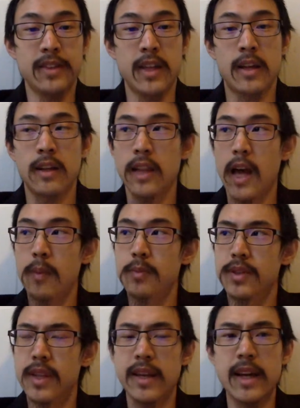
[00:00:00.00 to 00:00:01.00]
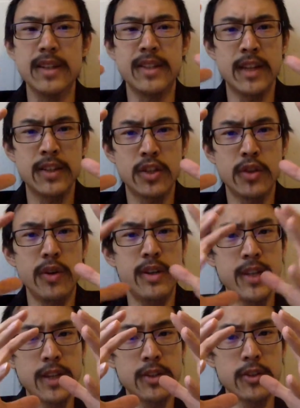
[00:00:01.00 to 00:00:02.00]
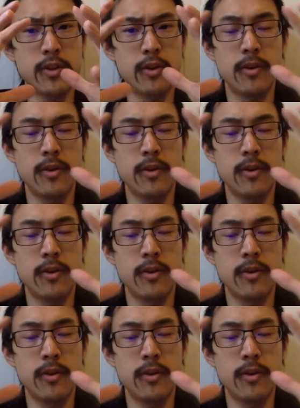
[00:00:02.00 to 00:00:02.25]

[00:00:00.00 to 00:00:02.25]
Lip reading: they collapse, they get denser and denser.